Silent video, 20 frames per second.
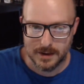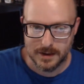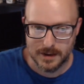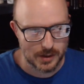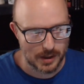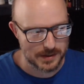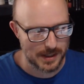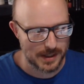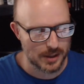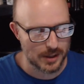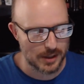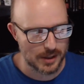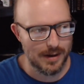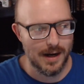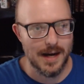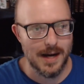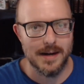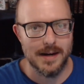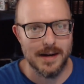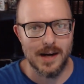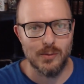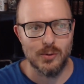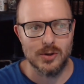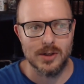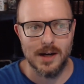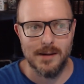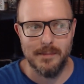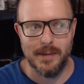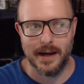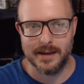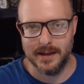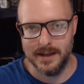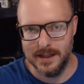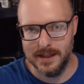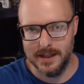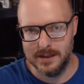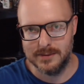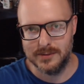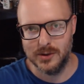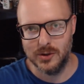so I'll say goodbye, and I will come back
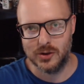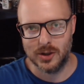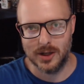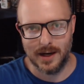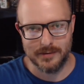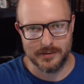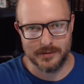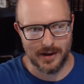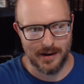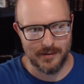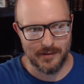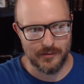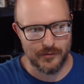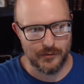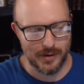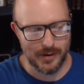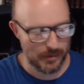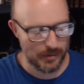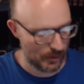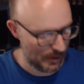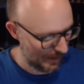in the future after I've driven